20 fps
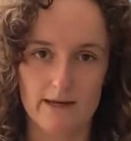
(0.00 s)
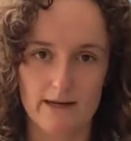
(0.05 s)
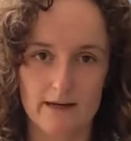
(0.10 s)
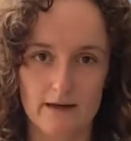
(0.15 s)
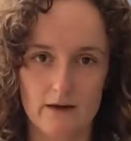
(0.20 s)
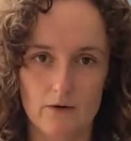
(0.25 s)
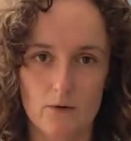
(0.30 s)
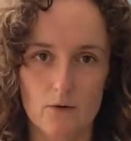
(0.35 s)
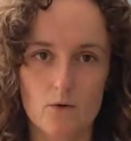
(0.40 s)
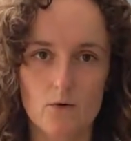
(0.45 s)
in
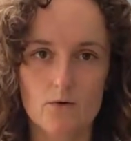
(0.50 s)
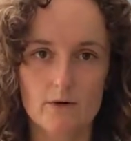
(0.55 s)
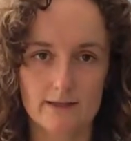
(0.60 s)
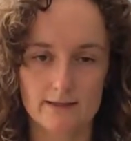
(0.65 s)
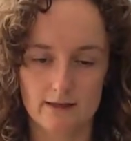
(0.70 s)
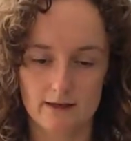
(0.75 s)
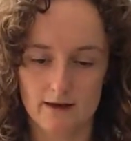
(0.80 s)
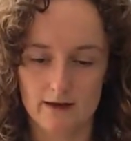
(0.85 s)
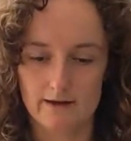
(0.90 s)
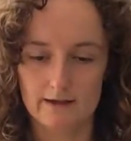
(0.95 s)
a hole in
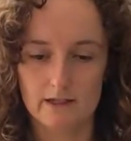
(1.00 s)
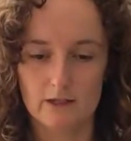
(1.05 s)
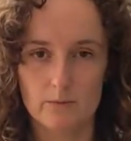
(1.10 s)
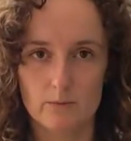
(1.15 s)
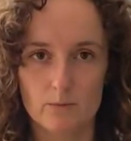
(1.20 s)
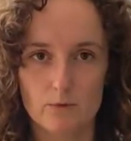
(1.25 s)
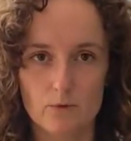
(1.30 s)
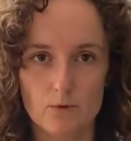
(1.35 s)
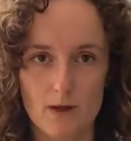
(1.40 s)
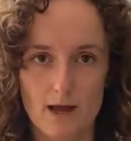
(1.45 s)
the lining you
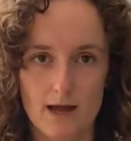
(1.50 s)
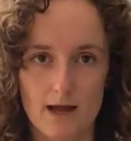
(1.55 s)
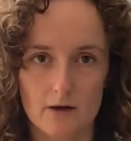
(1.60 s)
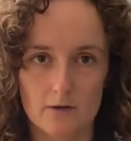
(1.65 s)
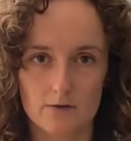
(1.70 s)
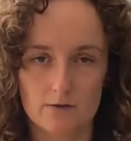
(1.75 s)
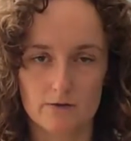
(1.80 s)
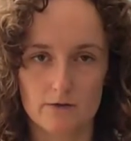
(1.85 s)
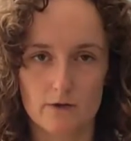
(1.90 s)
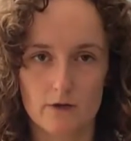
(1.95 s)
pull
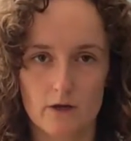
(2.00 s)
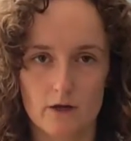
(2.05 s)
out